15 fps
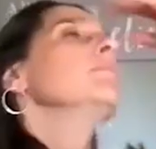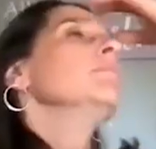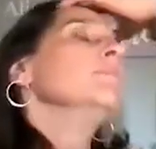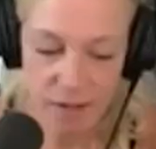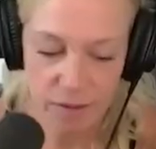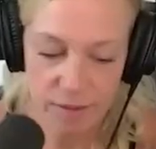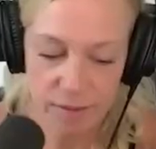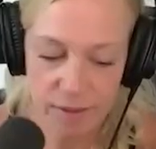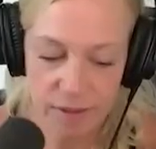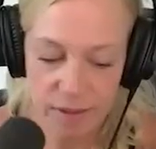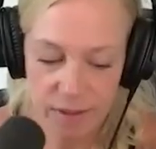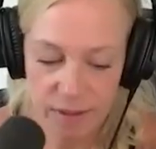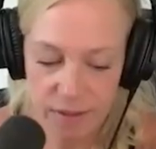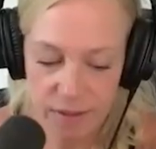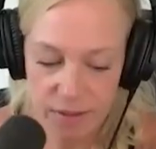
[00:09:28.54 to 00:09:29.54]
so
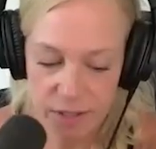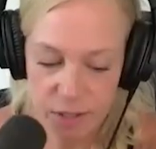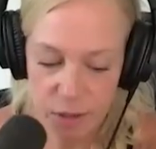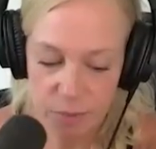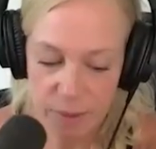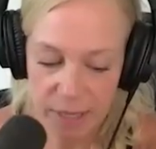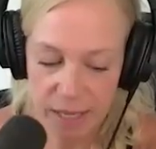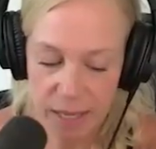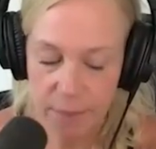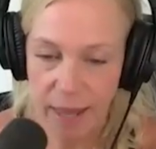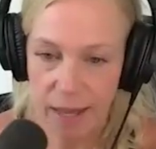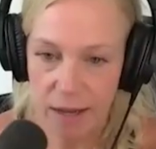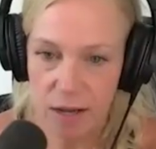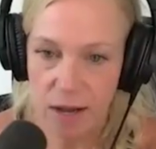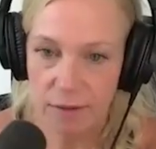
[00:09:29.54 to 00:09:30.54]
to
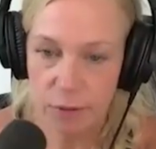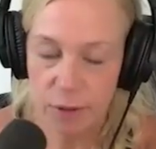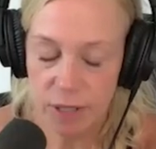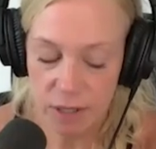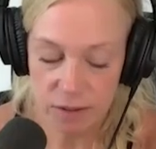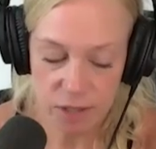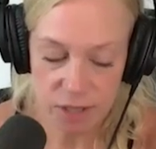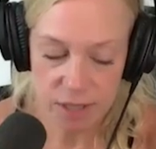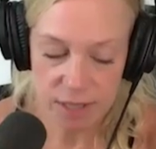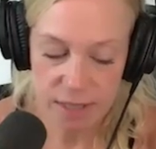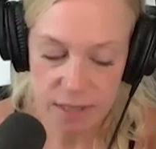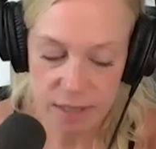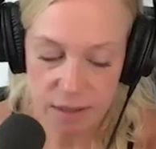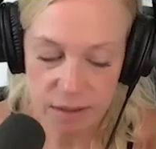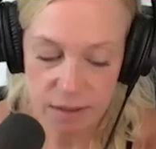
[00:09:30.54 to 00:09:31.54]
piggyback off what you
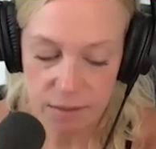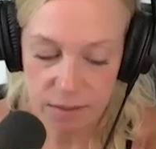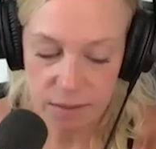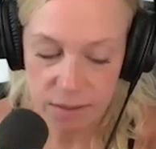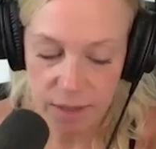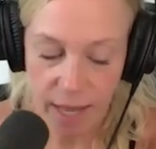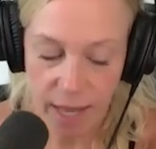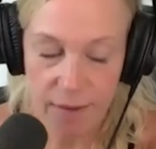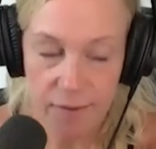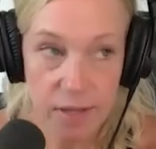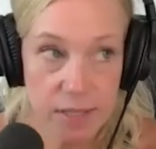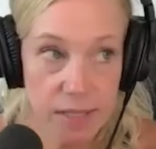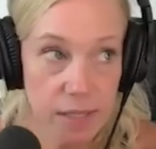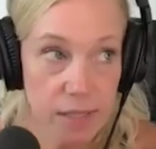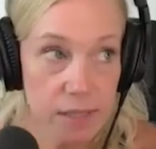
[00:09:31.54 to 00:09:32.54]
just gave
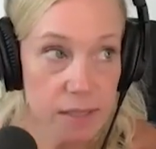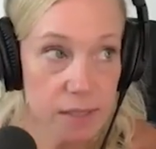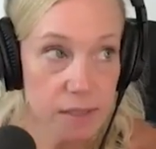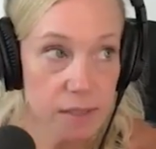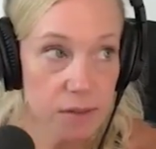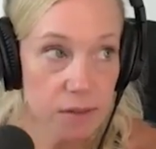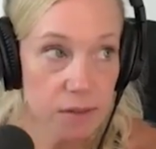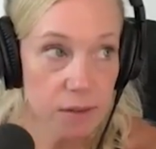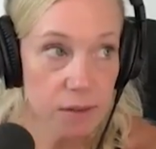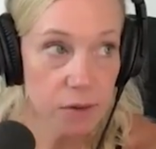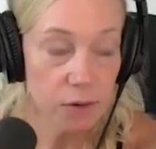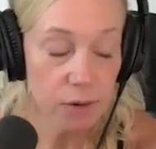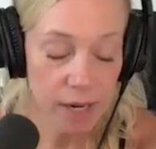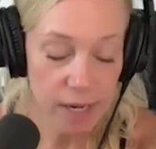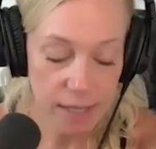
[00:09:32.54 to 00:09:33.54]
us as
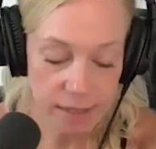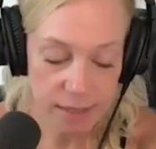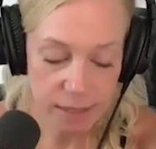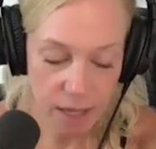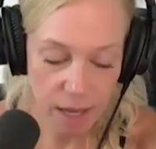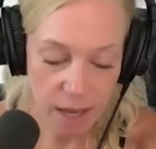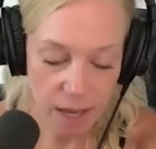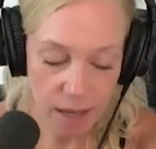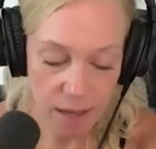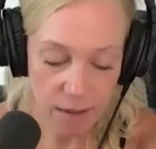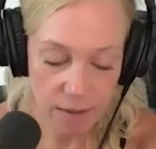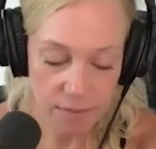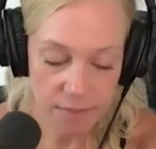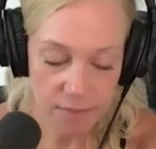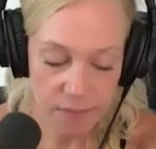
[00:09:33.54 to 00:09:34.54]
great
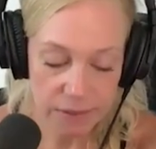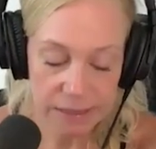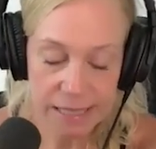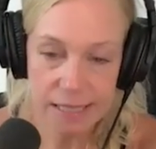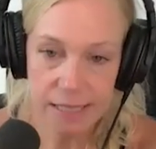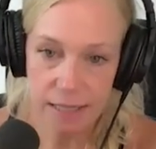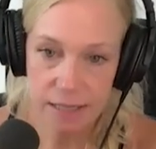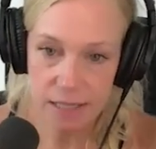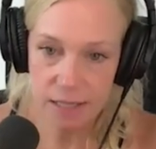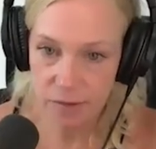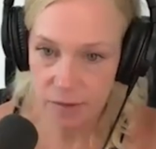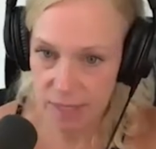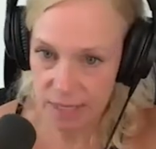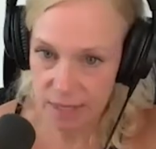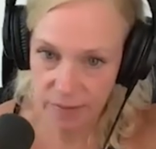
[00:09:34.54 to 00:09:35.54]
um, lead ins for
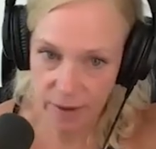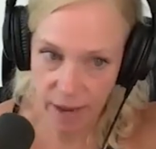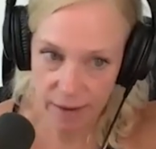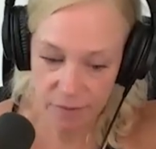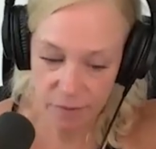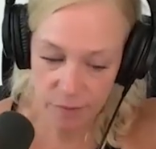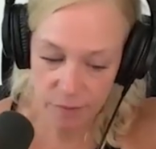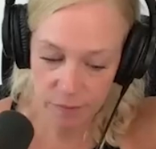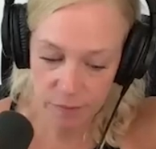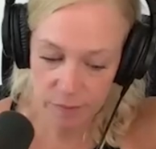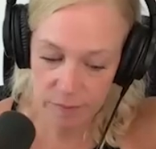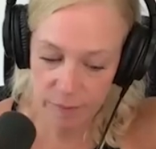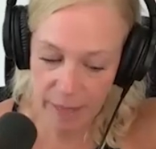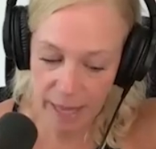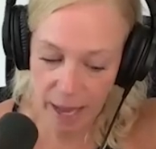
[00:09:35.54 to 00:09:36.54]
these five
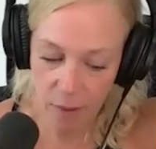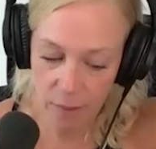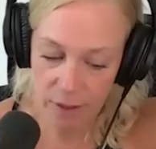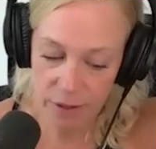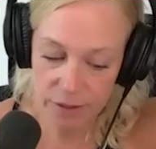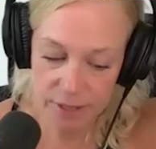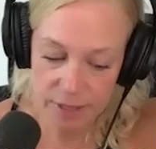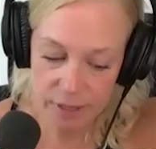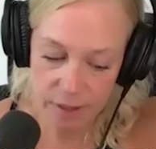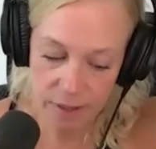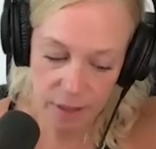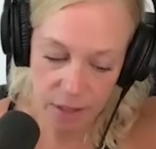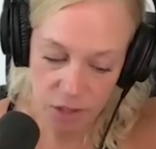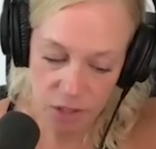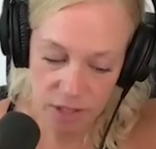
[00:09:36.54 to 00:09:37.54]
powers.
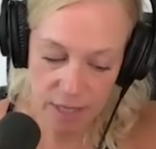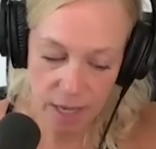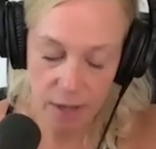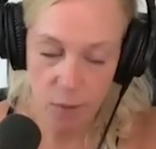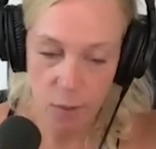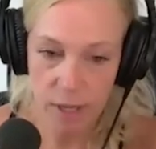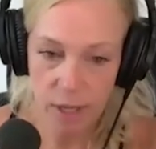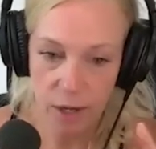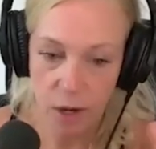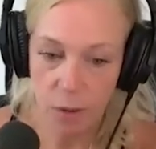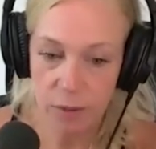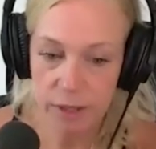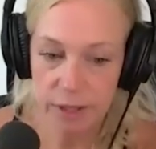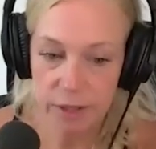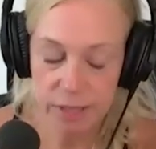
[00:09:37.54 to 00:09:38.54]
I just kind of want to go
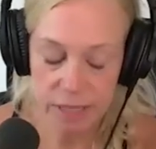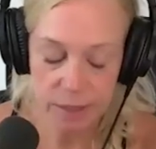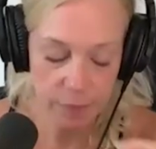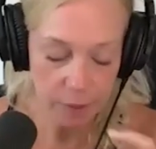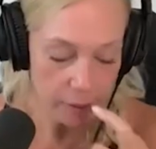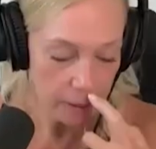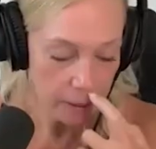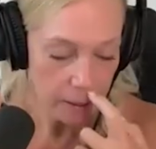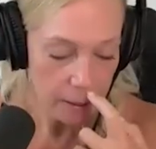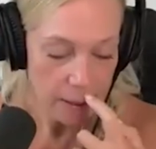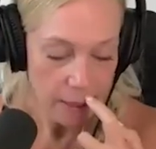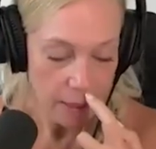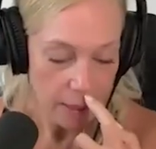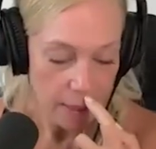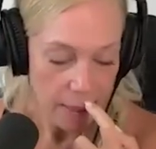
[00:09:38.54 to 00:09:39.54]
a little deeper.
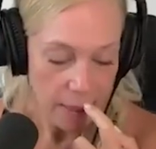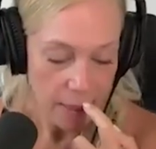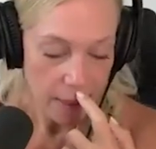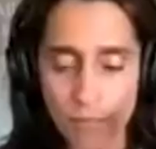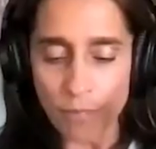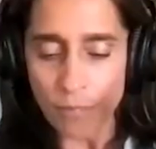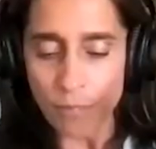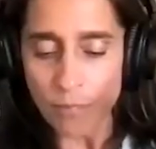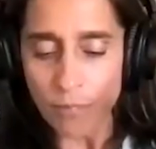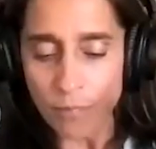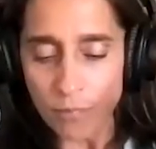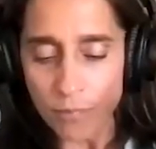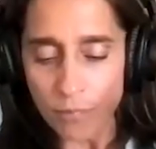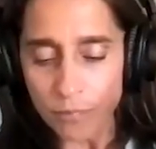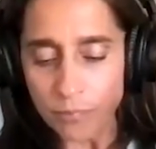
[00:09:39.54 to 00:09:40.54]
Mm-hmm.
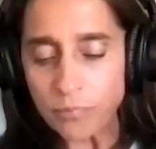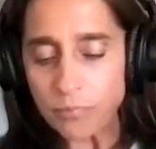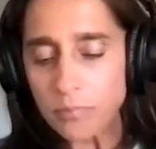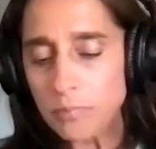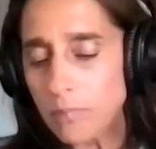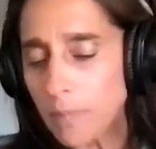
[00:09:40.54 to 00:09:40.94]
Um,